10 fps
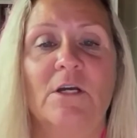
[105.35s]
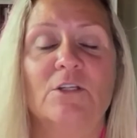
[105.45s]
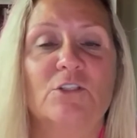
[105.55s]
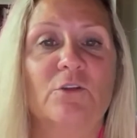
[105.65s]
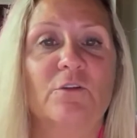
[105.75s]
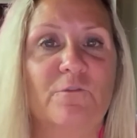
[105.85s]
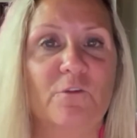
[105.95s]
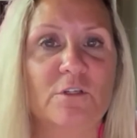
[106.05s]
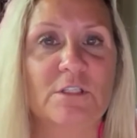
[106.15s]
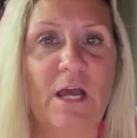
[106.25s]
So the
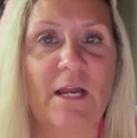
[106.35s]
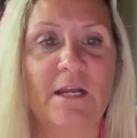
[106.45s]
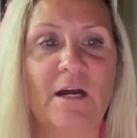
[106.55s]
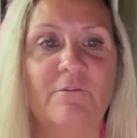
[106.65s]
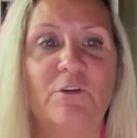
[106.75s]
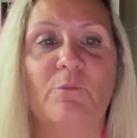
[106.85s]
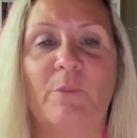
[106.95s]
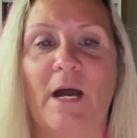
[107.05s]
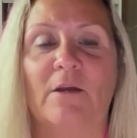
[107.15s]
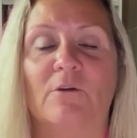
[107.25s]
first line of your
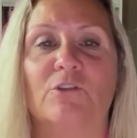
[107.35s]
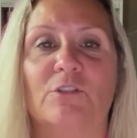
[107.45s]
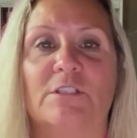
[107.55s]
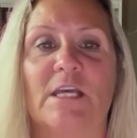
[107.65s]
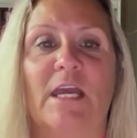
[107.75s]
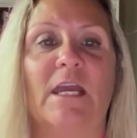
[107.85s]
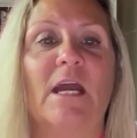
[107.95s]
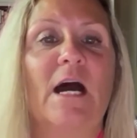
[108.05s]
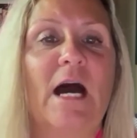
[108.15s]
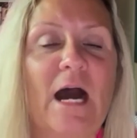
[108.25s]
bio should say
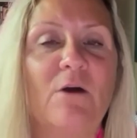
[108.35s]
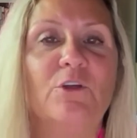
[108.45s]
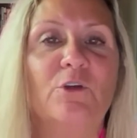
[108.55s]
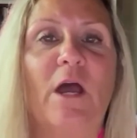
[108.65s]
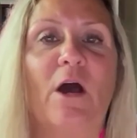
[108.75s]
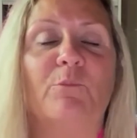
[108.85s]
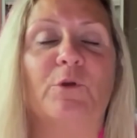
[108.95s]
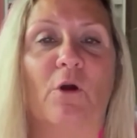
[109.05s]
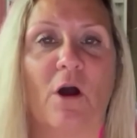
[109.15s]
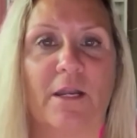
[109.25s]
how you help
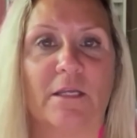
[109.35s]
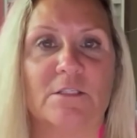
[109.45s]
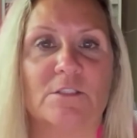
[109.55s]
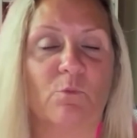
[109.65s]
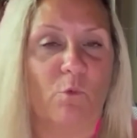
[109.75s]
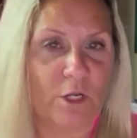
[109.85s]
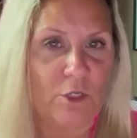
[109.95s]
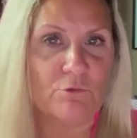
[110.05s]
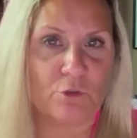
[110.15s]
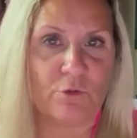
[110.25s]
your audience. What do
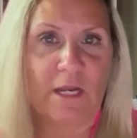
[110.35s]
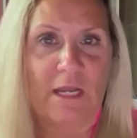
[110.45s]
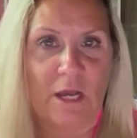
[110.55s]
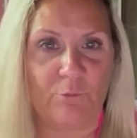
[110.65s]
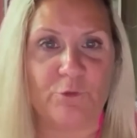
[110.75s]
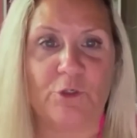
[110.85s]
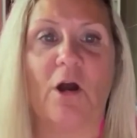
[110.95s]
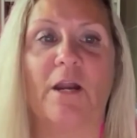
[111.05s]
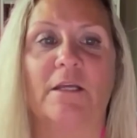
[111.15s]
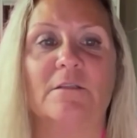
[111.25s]
you do that helps your
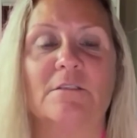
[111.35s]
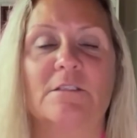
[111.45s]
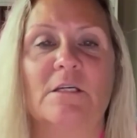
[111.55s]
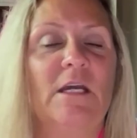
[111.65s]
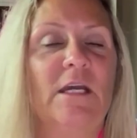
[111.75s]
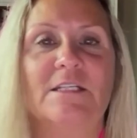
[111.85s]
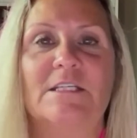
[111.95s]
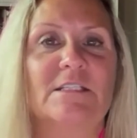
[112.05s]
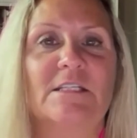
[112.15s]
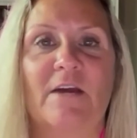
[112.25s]
audience? It
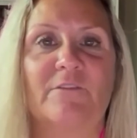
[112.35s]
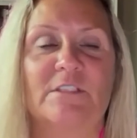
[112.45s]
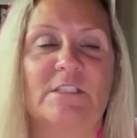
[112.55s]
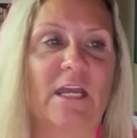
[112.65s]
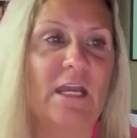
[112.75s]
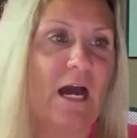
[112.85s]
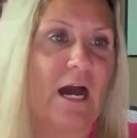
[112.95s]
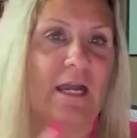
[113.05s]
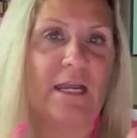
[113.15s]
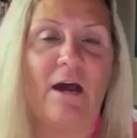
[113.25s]
doesn't have to say,
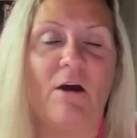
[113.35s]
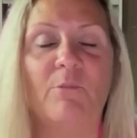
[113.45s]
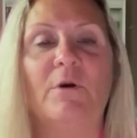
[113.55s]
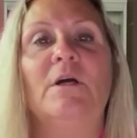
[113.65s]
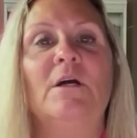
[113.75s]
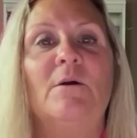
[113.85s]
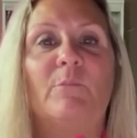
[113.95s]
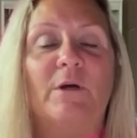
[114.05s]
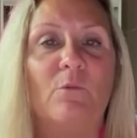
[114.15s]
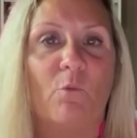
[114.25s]
I help,
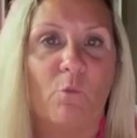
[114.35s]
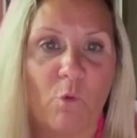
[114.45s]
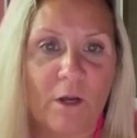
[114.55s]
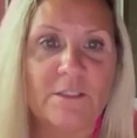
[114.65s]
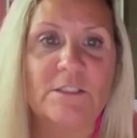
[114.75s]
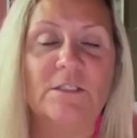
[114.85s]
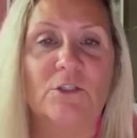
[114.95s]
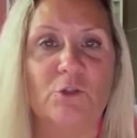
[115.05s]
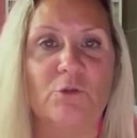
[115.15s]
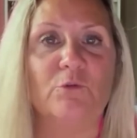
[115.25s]
but what
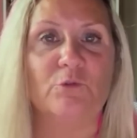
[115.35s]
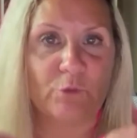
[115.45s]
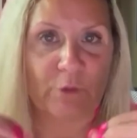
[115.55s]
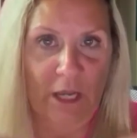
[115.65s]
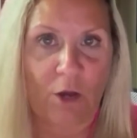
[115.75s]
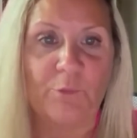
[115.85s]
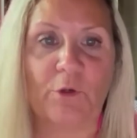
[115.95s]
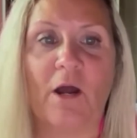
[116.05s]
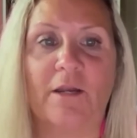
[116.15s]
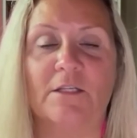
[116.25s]
do you do to help your
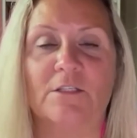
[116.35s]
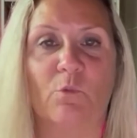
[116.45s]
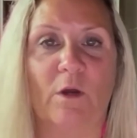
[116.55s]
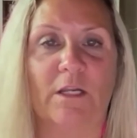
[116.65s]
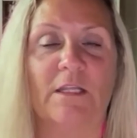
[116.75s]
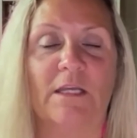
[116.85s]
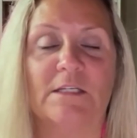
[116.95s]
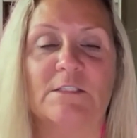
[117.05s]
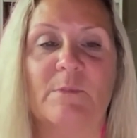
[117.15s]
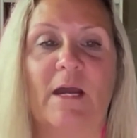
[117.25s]
audience? What can they
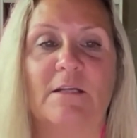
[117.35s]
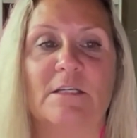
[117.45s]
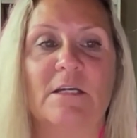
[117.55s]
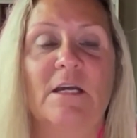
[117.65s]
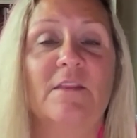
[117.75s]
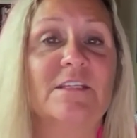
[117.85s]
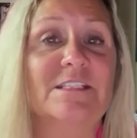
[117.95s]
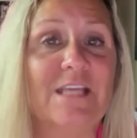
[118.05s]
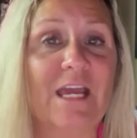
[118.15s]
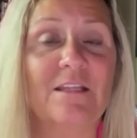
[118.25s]
expect? The
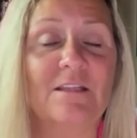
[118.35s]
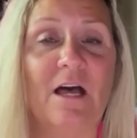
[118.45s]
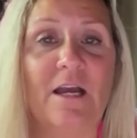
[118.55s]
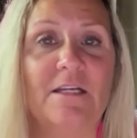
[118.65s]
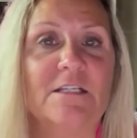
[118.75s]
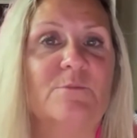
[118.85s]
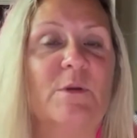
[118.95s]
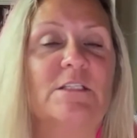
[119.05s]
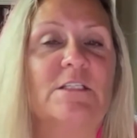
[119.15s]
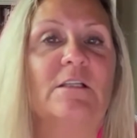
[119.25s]
second line is
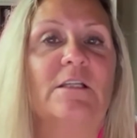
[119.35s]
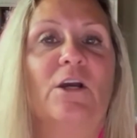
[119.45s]
basically a